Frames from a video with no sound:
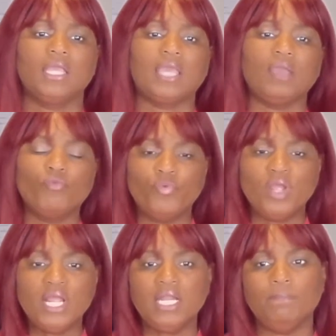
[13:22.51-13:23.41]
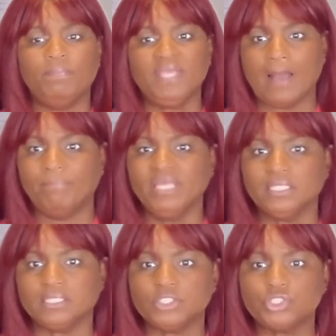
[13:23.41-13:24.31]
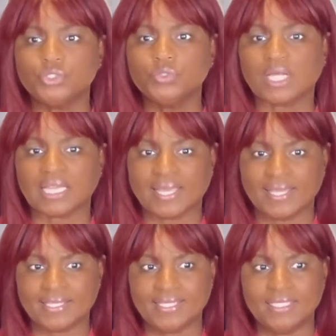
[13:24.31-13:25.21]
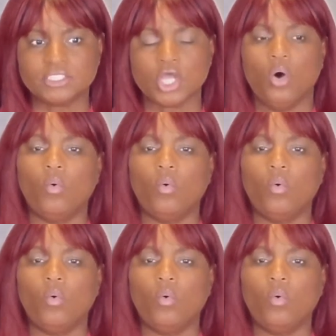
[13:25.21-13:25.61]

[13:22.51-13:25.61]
can really be appealing to clients